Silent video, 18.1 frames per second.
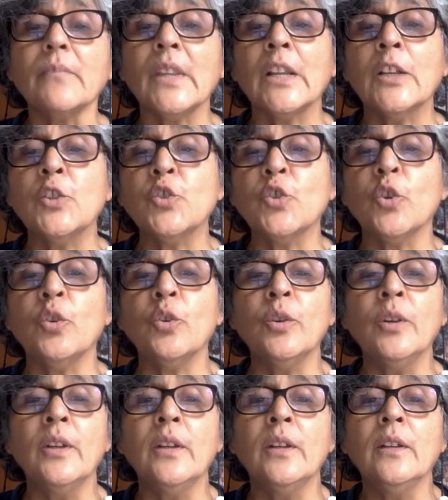So,
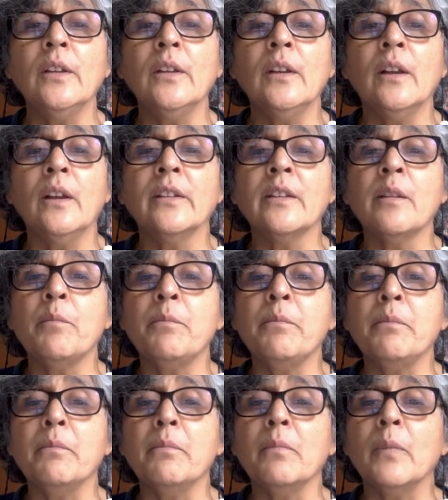
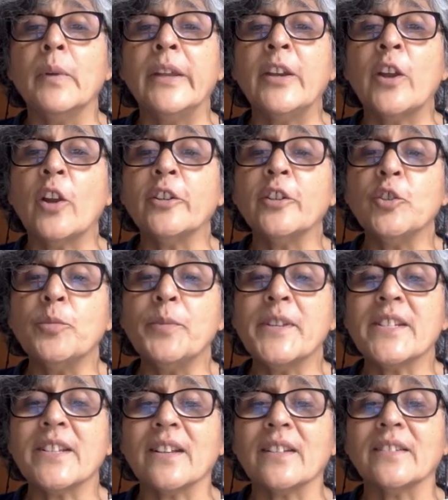in order to be
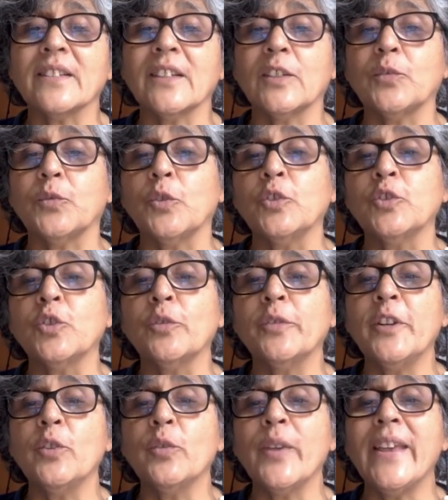successful, so
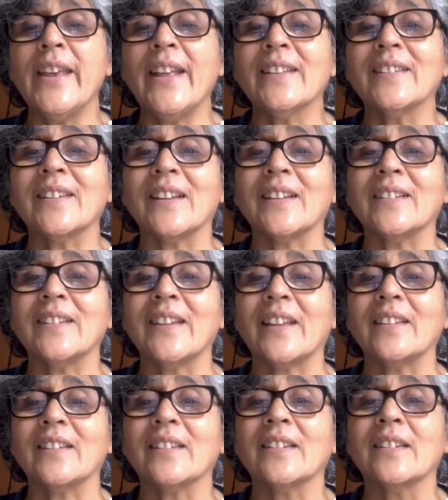we're looking at
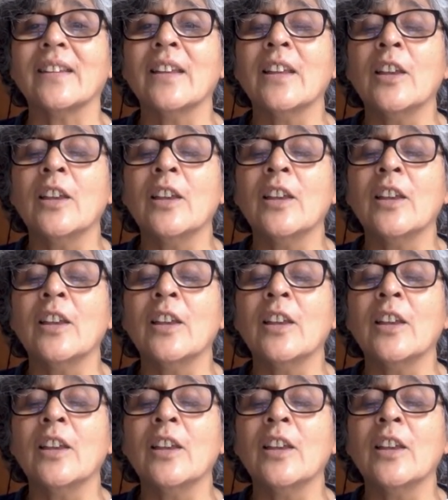success.